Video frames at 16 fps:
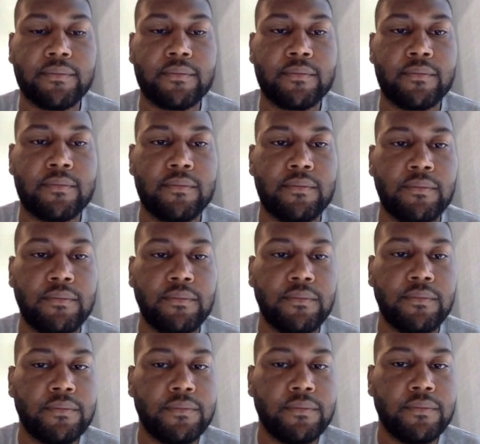
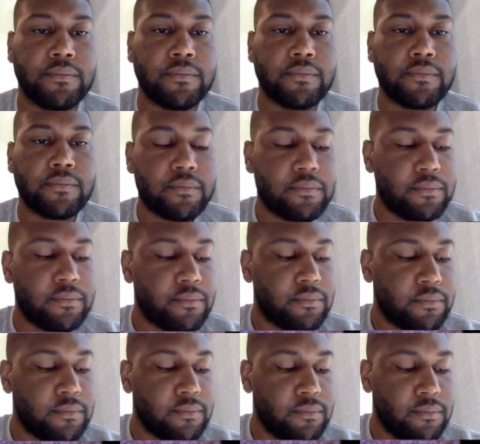
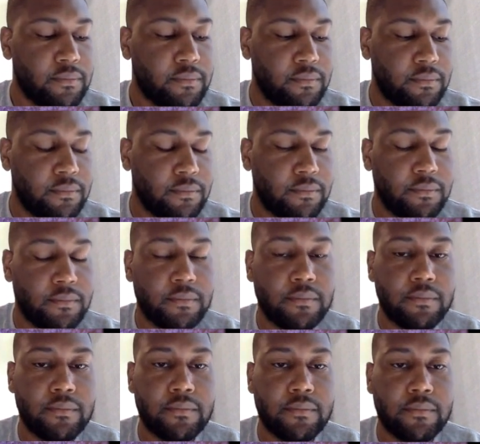
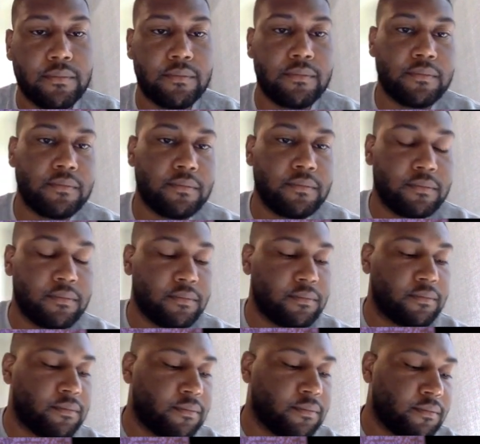
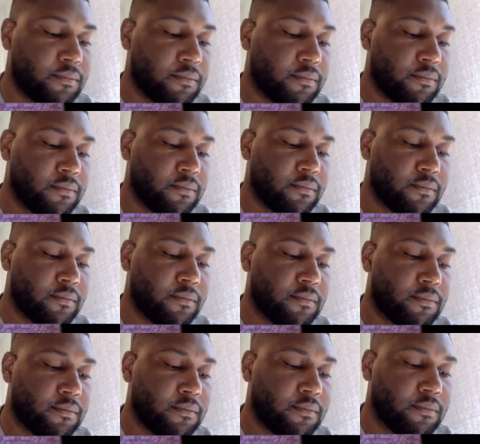
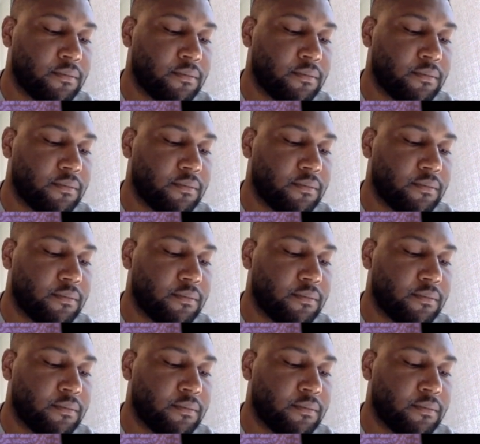[no speech]